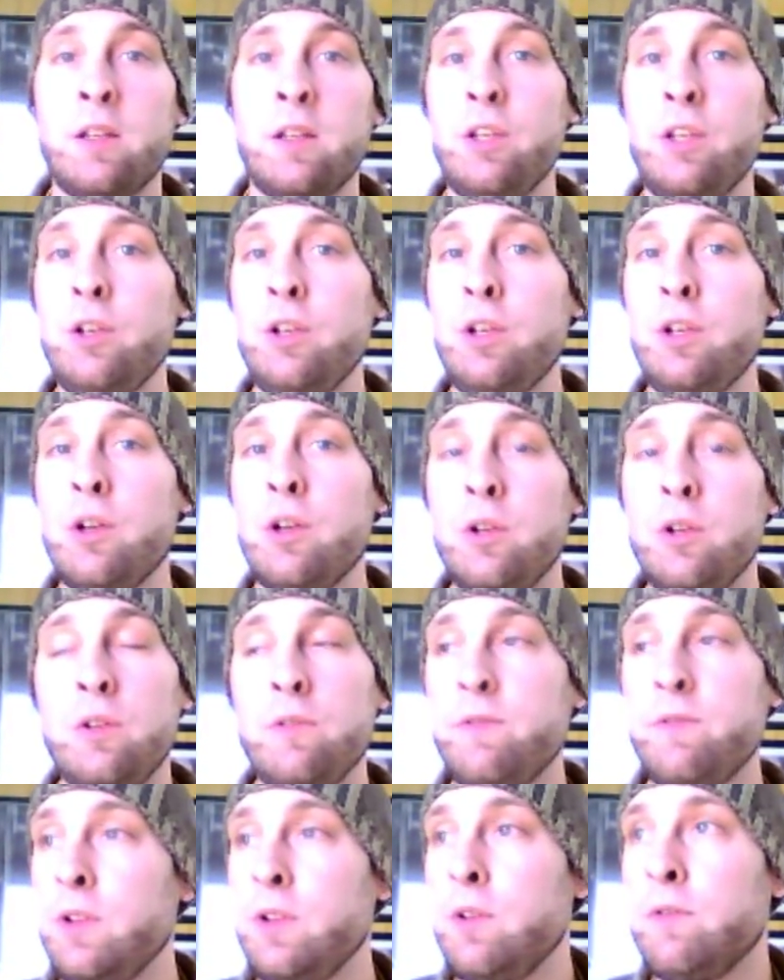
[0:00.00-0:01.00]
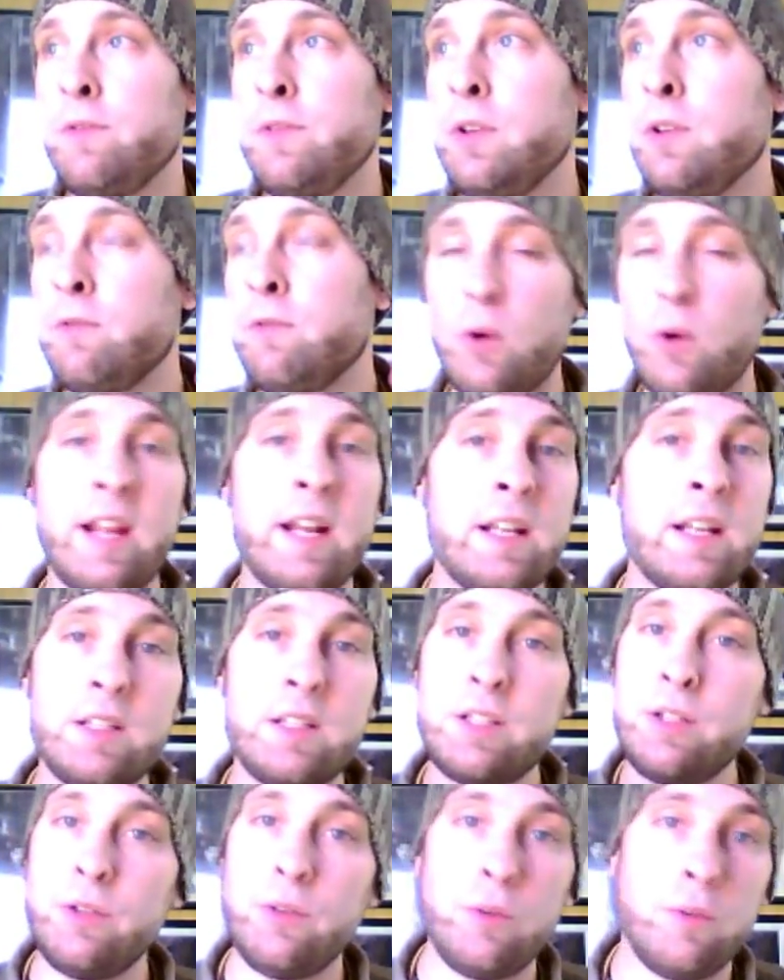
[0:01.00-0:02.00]
you ran
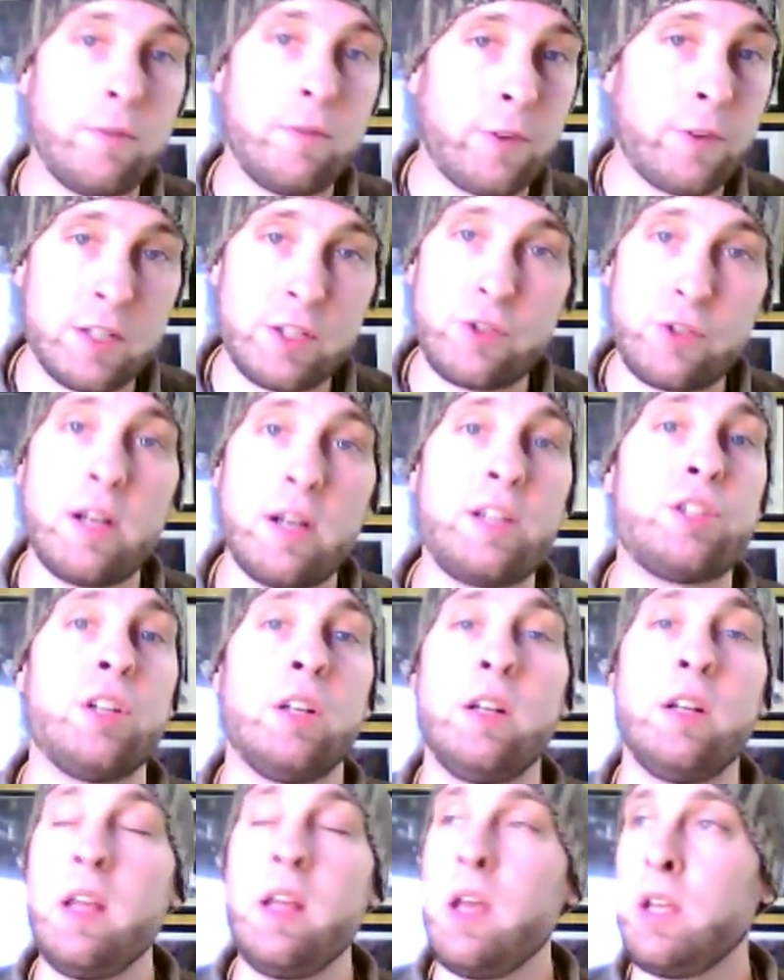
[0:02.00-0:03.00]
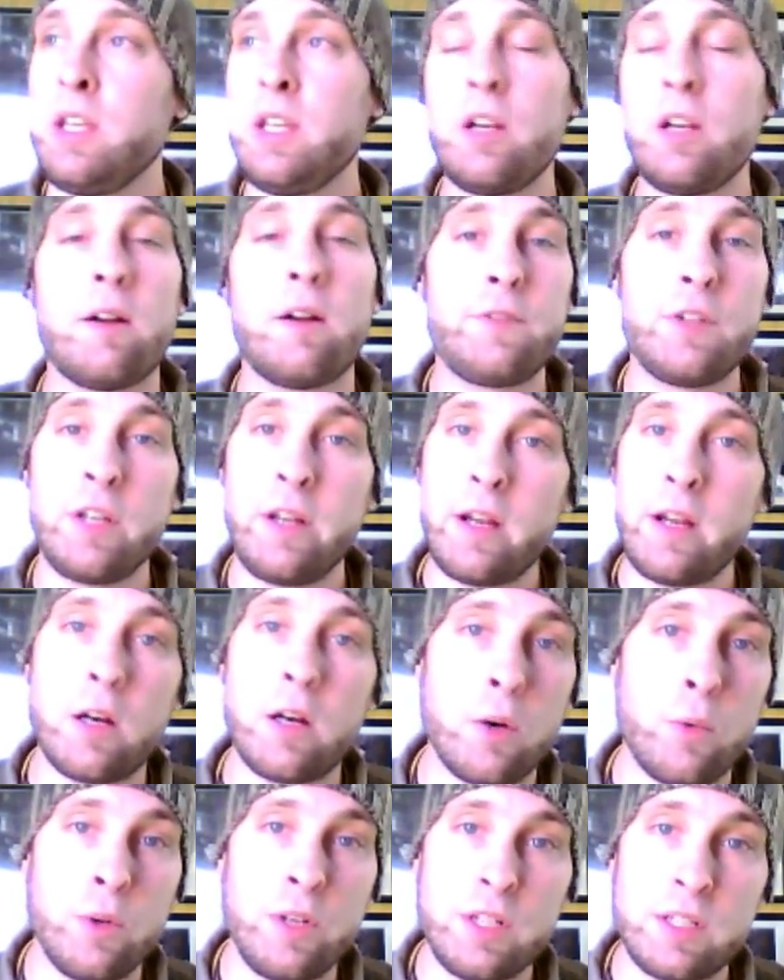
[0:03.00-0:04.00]
into frustration year after
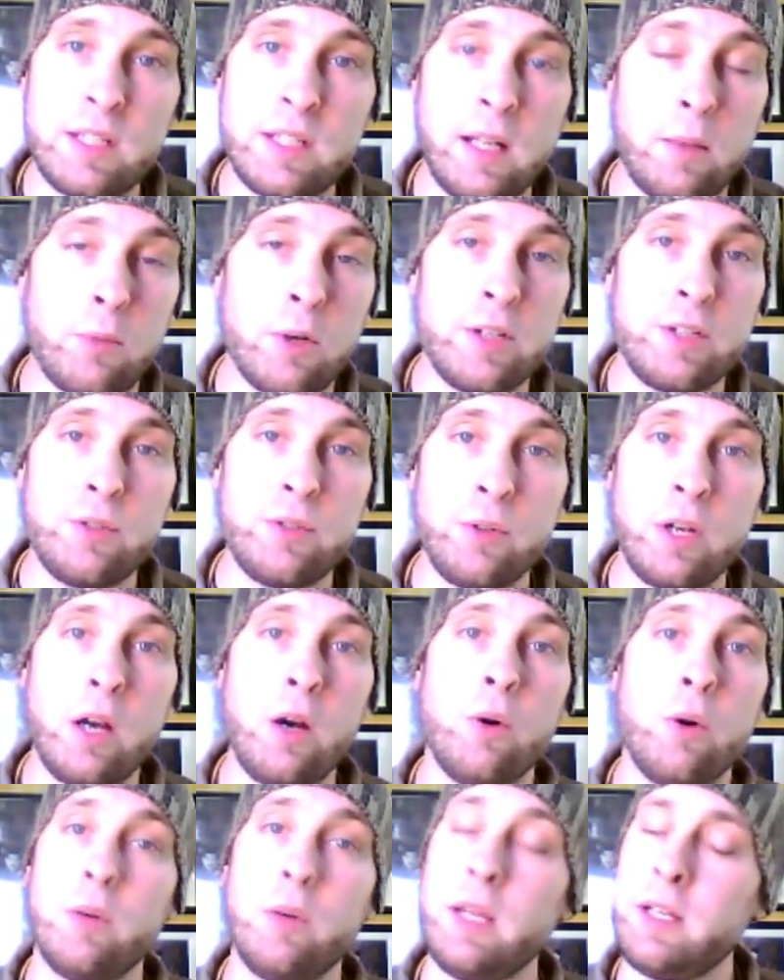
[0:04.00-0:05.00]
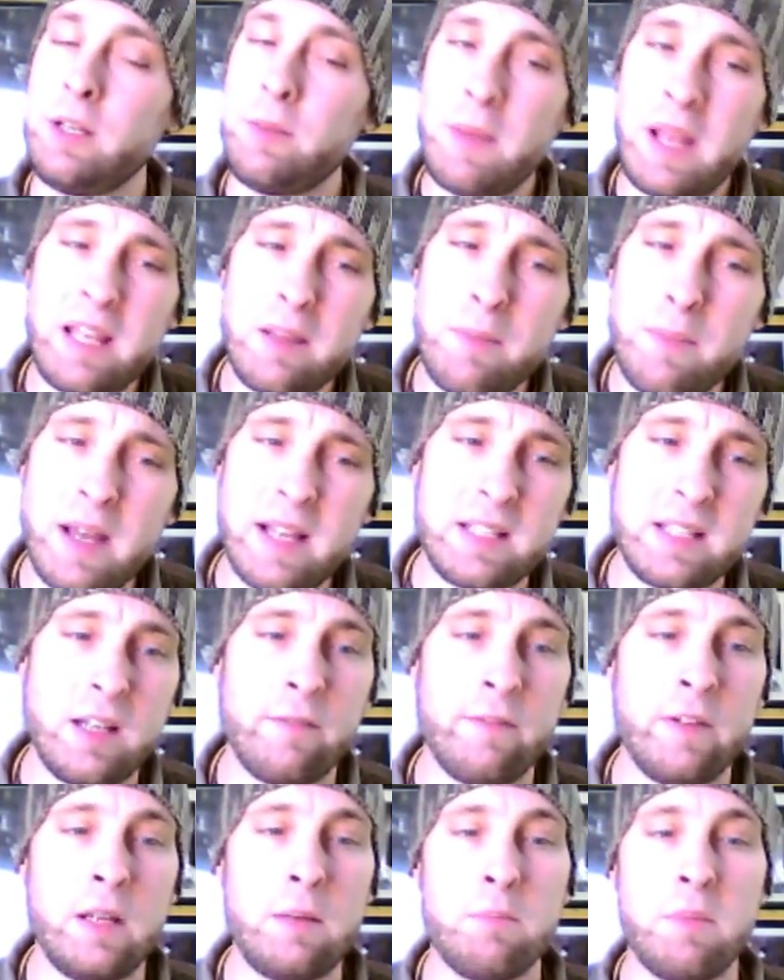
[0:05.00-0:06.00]
year when you celebrate Sukkot, and you make the best
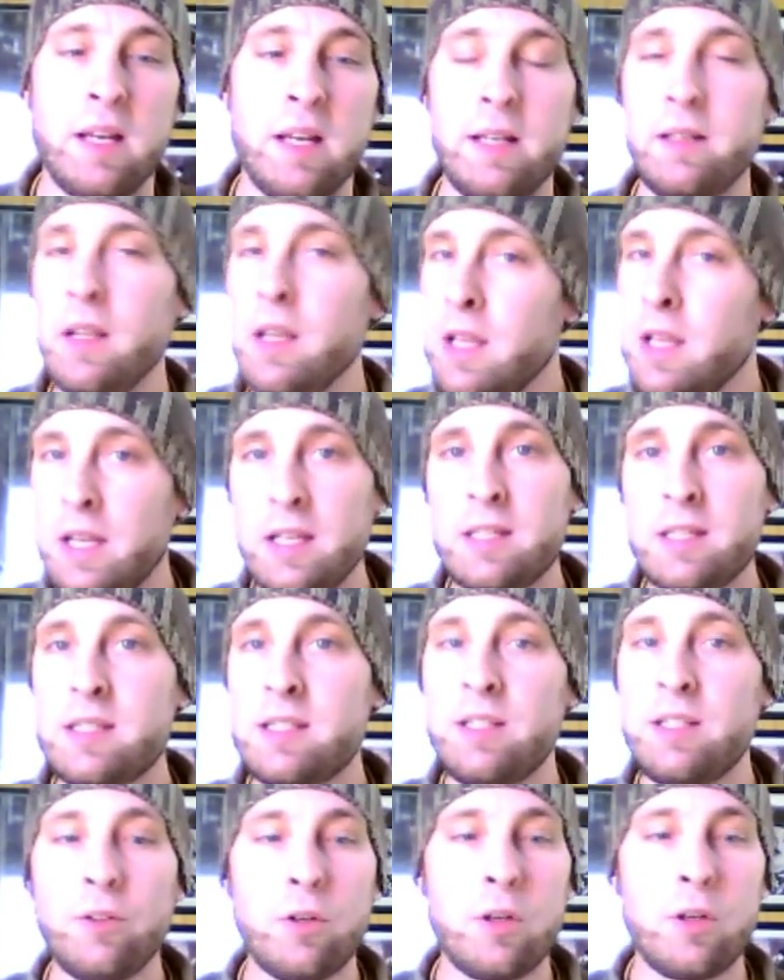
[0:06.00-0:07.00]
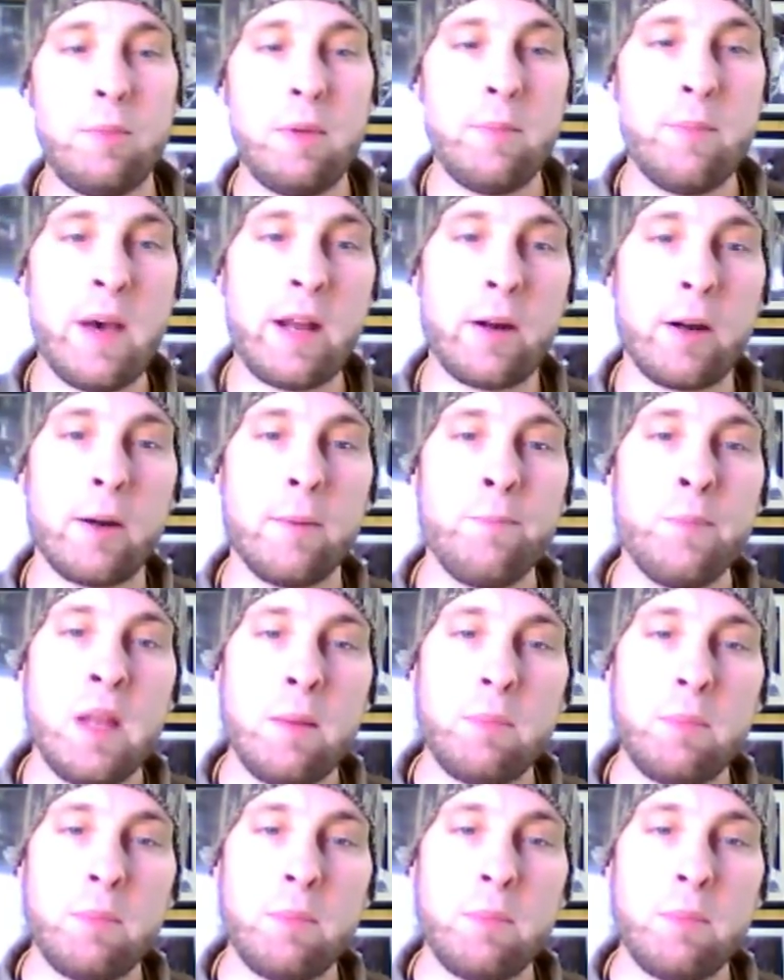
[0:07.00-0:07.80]
of it, but it still could be better.